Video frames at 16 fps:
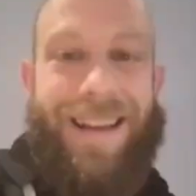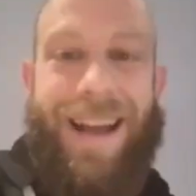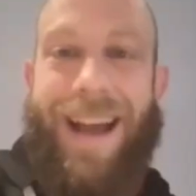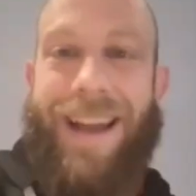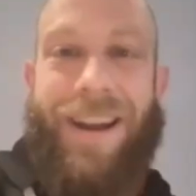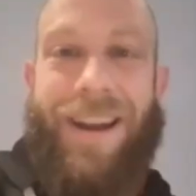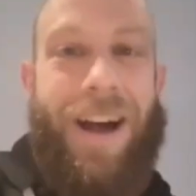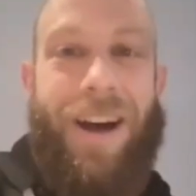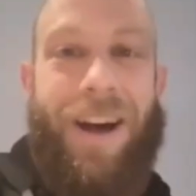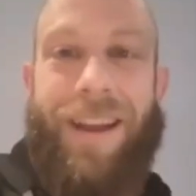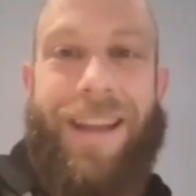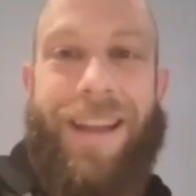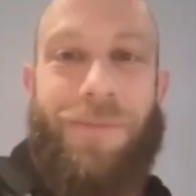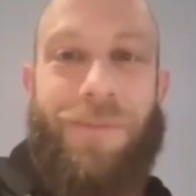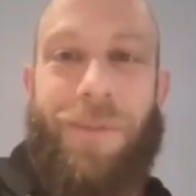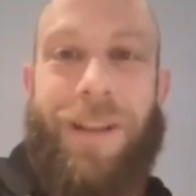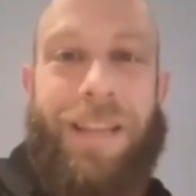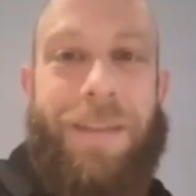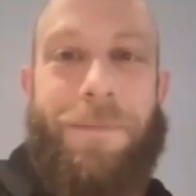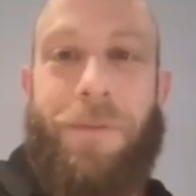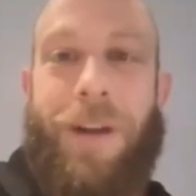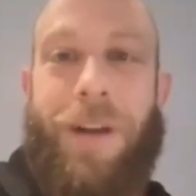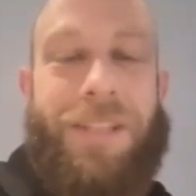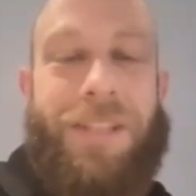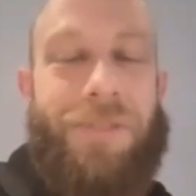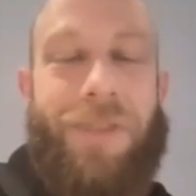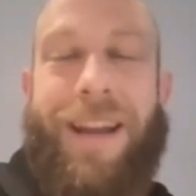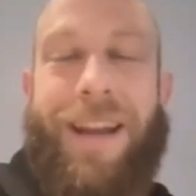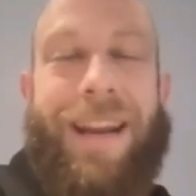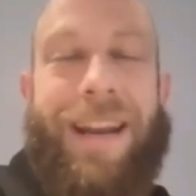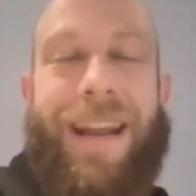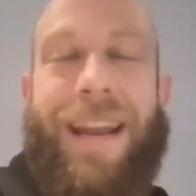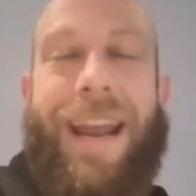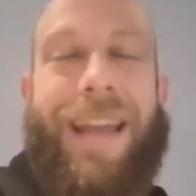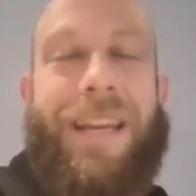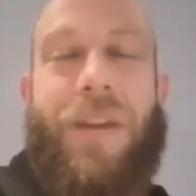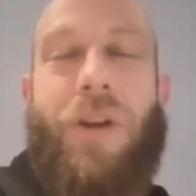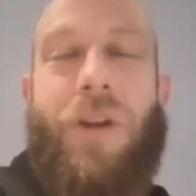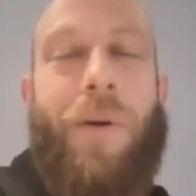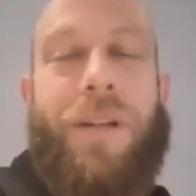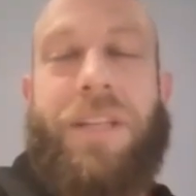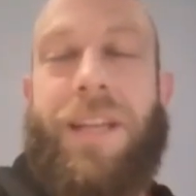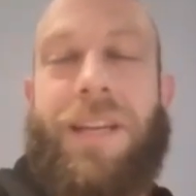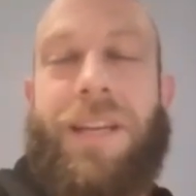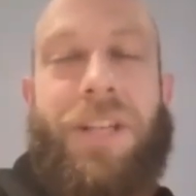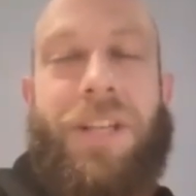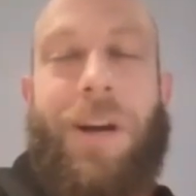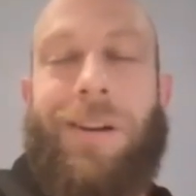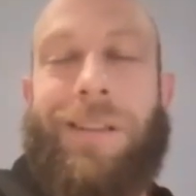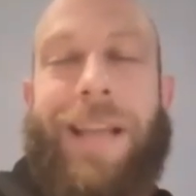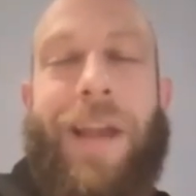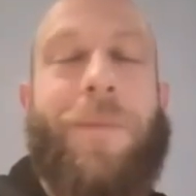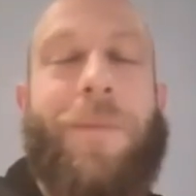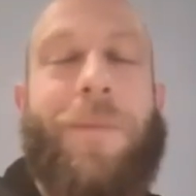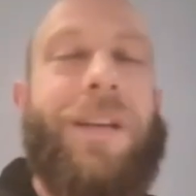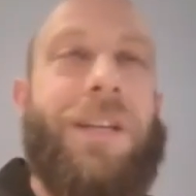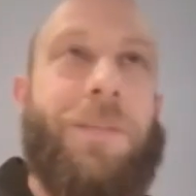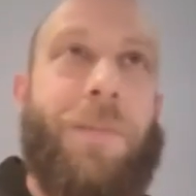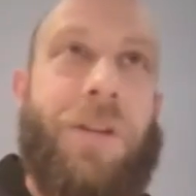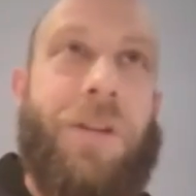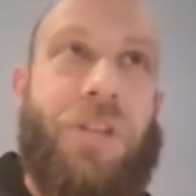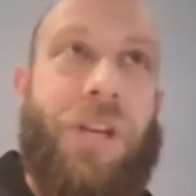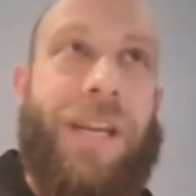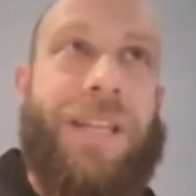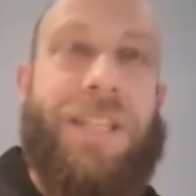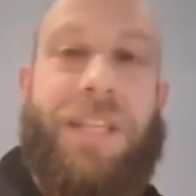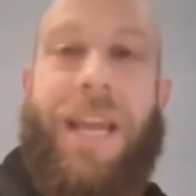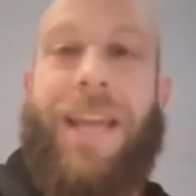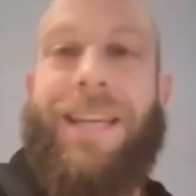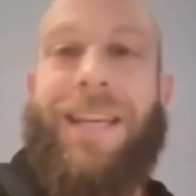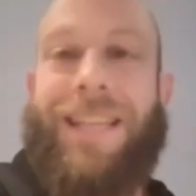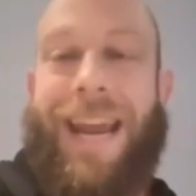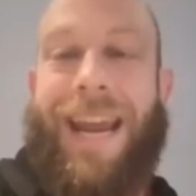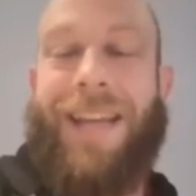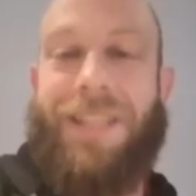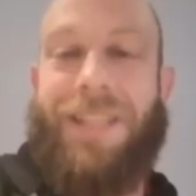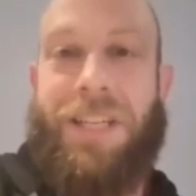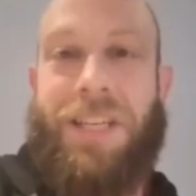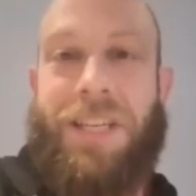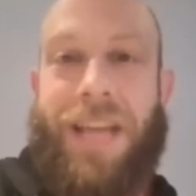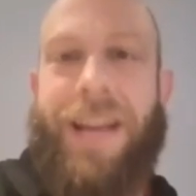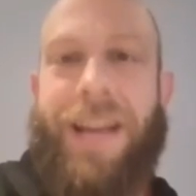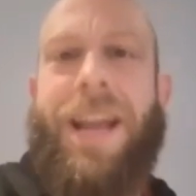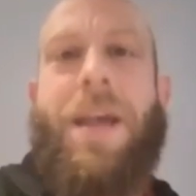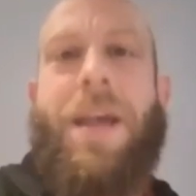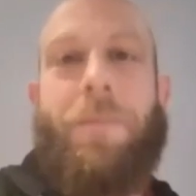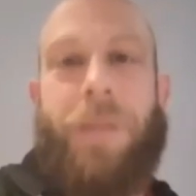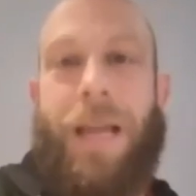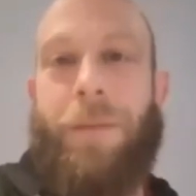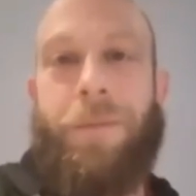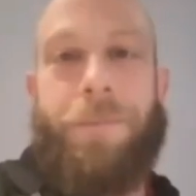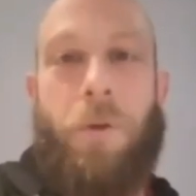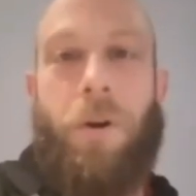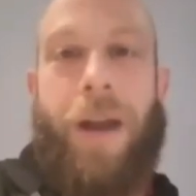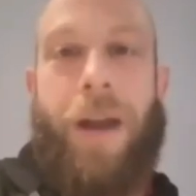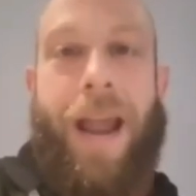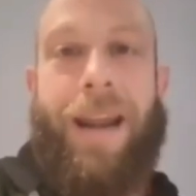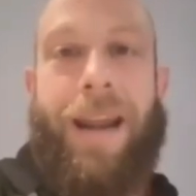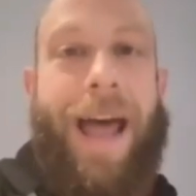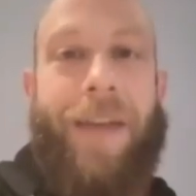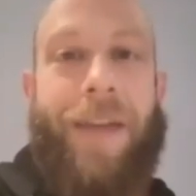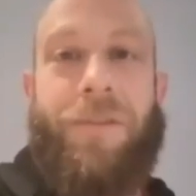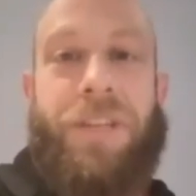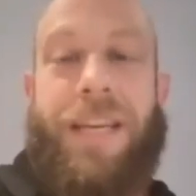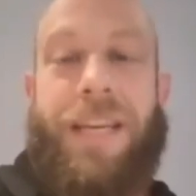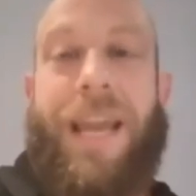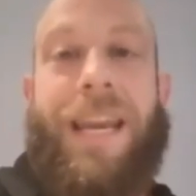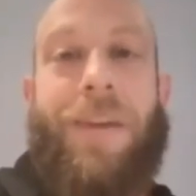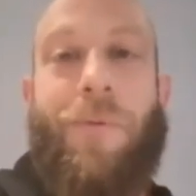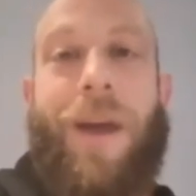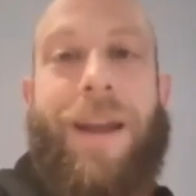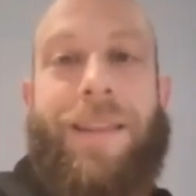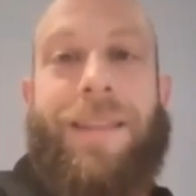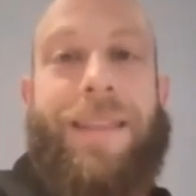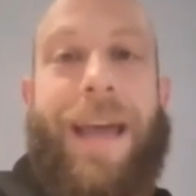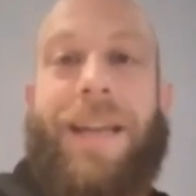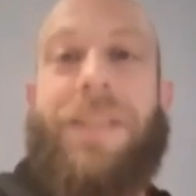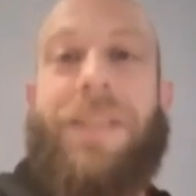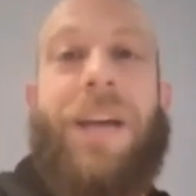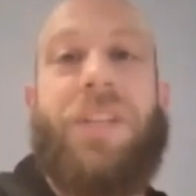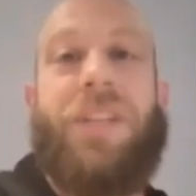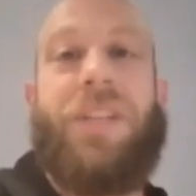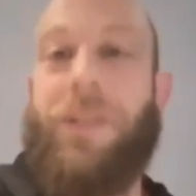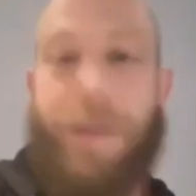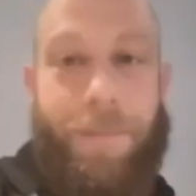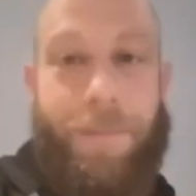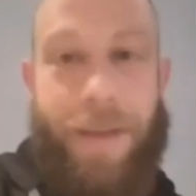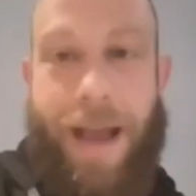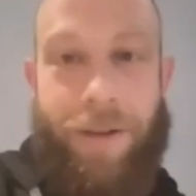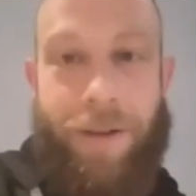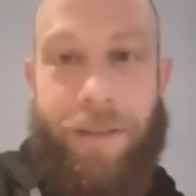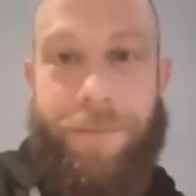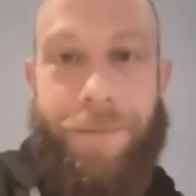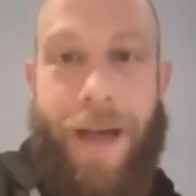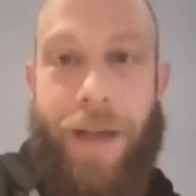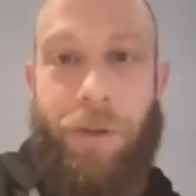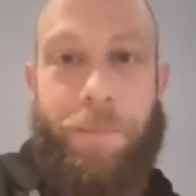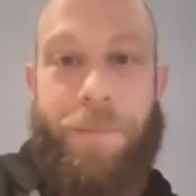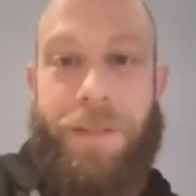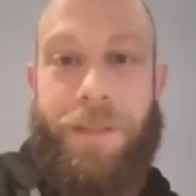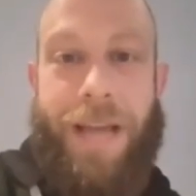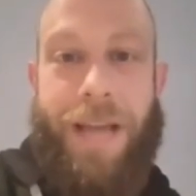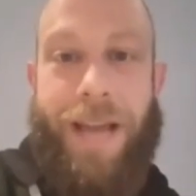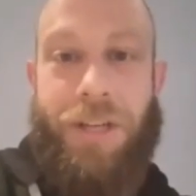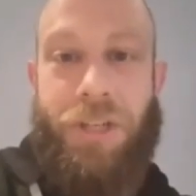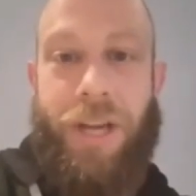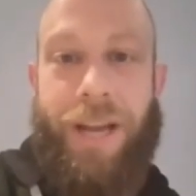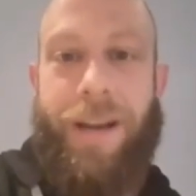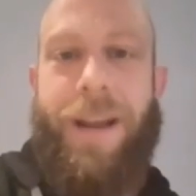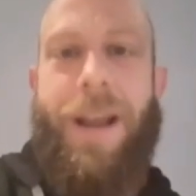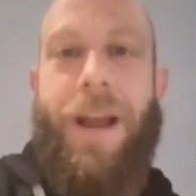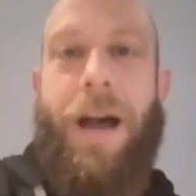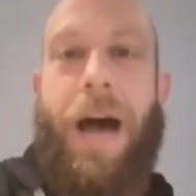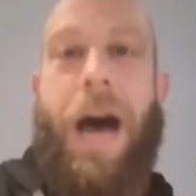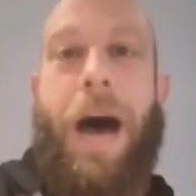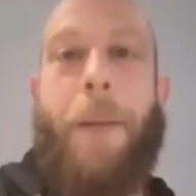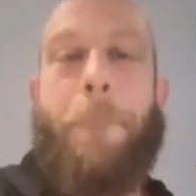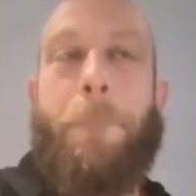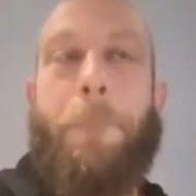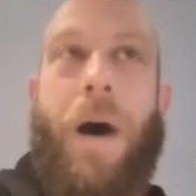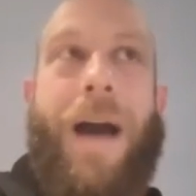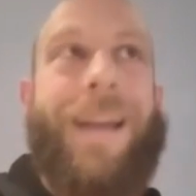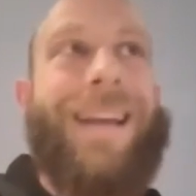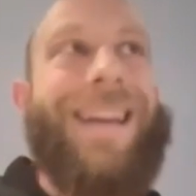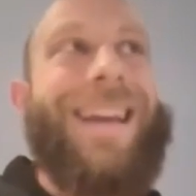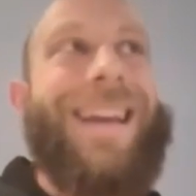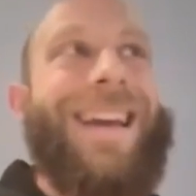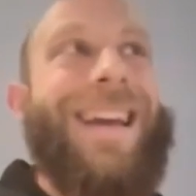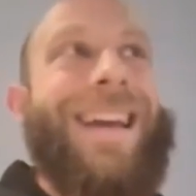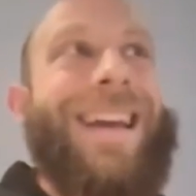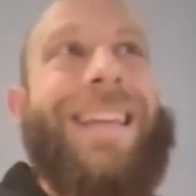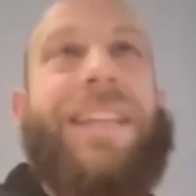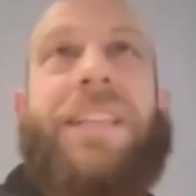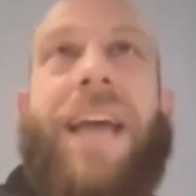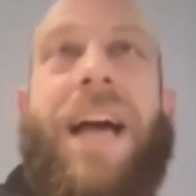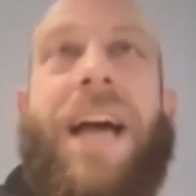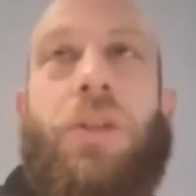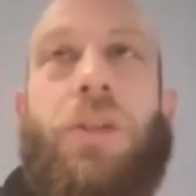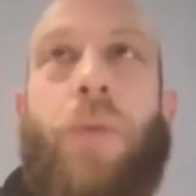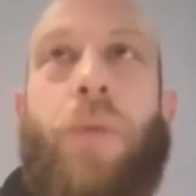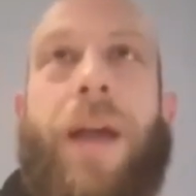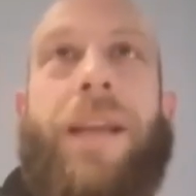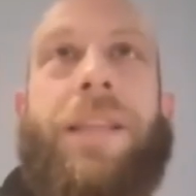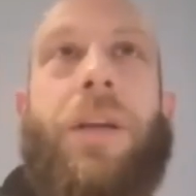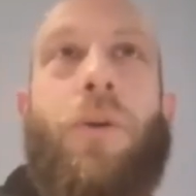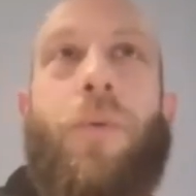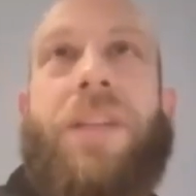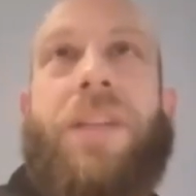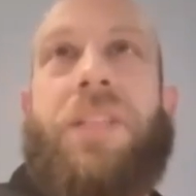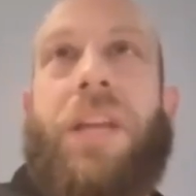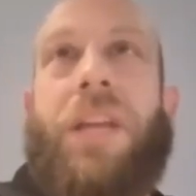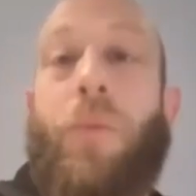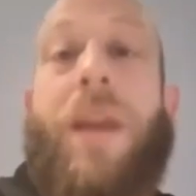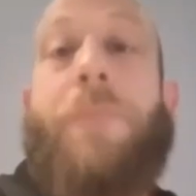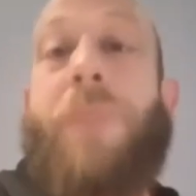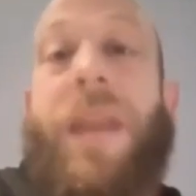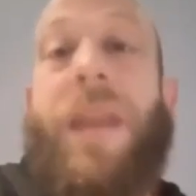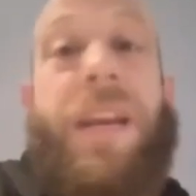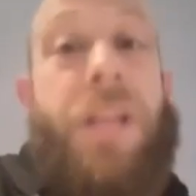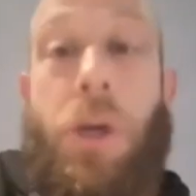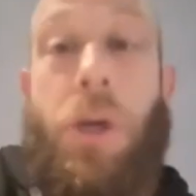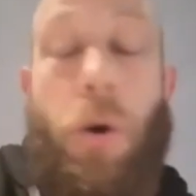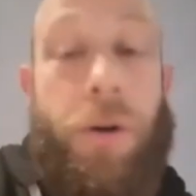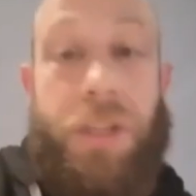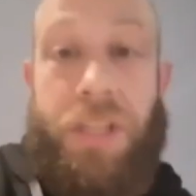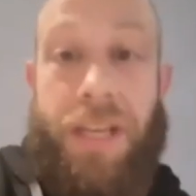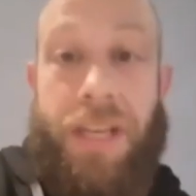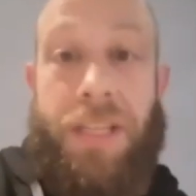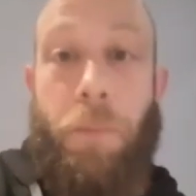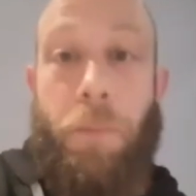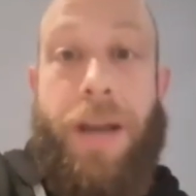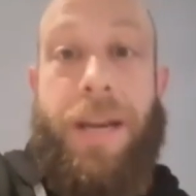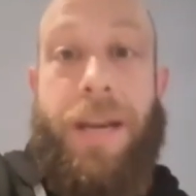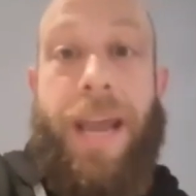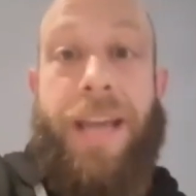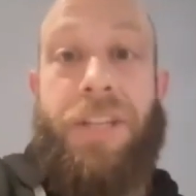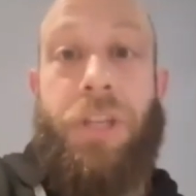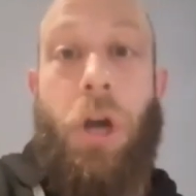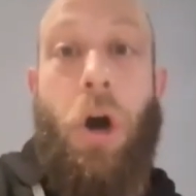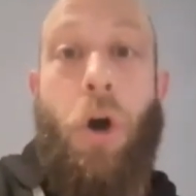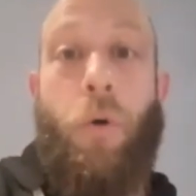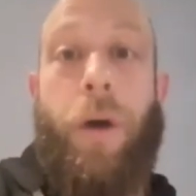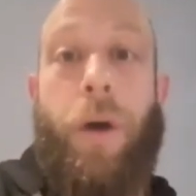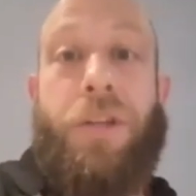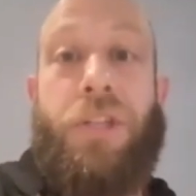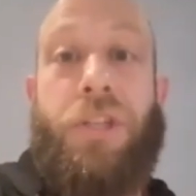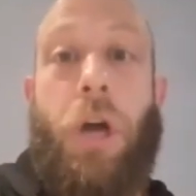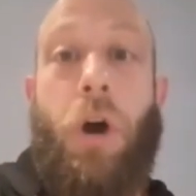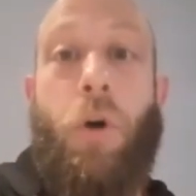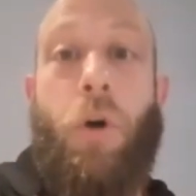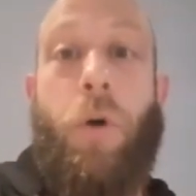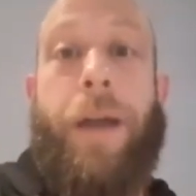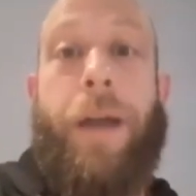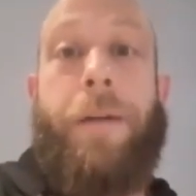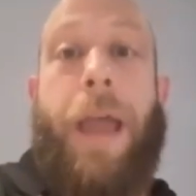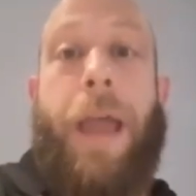I know it's really frustrating, and you know it's going to start later because Michigan State and Kansas State play beforehand, and I don't see any way that that doesn't come down to the final possession. Um, but these guys are ready; they're rested, and we've been in New York since Monday. So, uh, so uh,